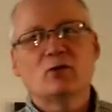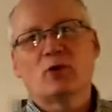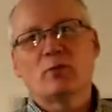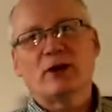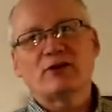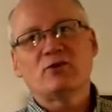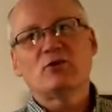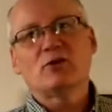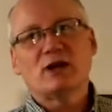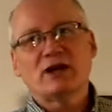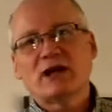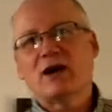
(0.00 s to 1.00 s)
We're about
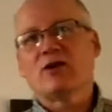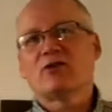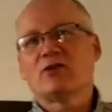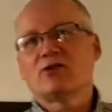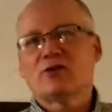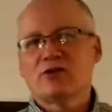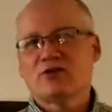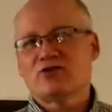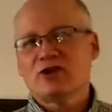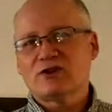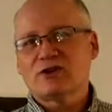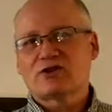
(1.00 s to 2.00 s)
to encounter
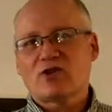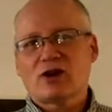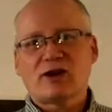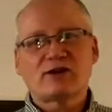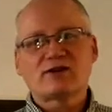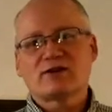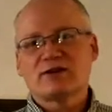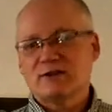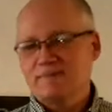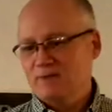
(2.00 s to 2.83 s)
Jesus Christ,